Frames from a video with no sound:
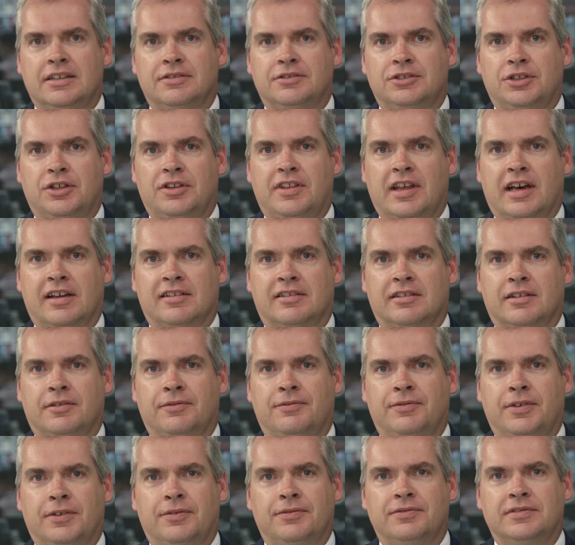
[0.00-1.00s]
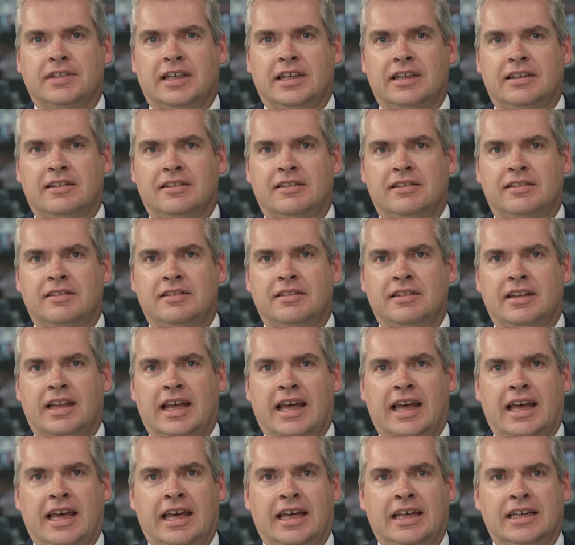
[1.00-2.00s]
of 2015
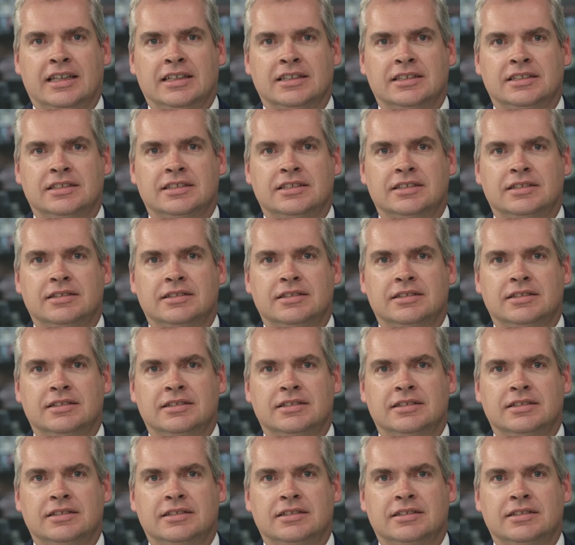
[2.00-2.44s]
and